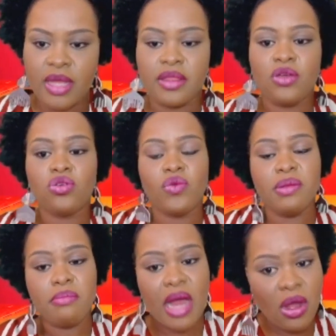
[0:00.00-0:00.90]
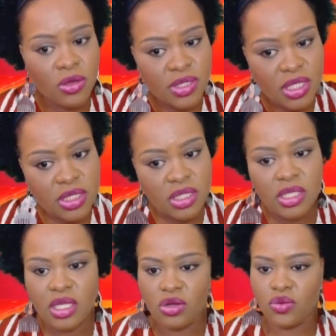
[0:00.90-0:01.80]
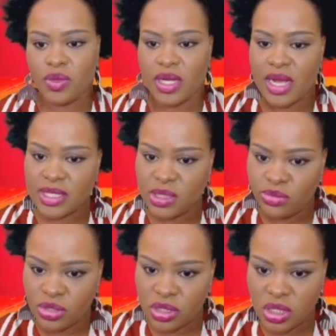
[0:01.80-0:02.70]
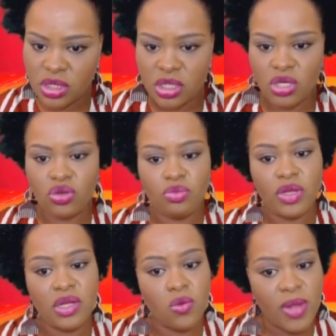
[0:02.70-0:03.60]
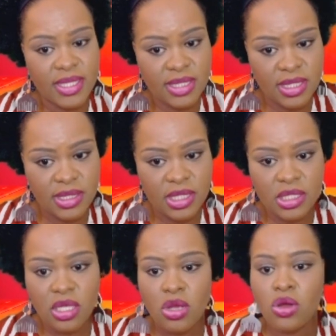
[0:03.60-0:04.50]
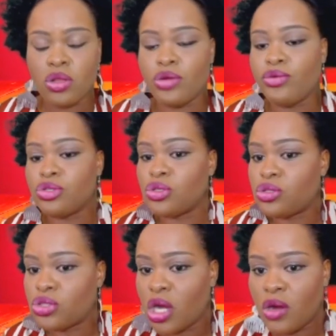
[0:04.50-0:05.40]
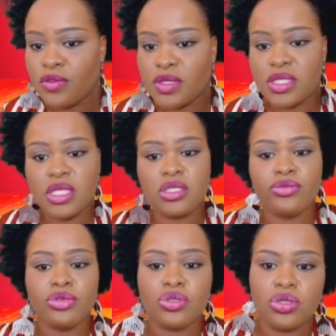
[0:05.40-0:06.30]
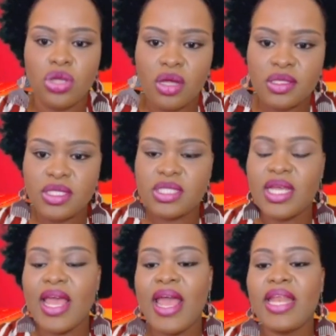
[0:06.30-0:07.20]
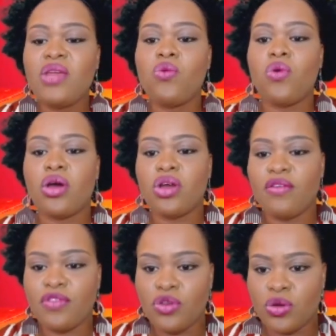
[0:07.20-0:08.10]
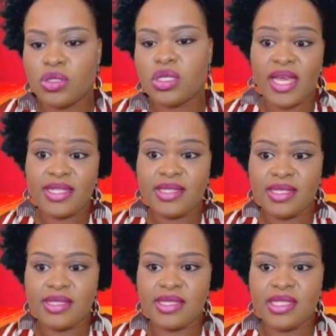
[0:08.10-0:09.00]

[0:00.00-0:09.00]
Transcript: They could win Mao seat, they could win Casablanca seat, they could win the Wesley seat, the Roseau South seat, Roseau North seat. Any one of those 8 seats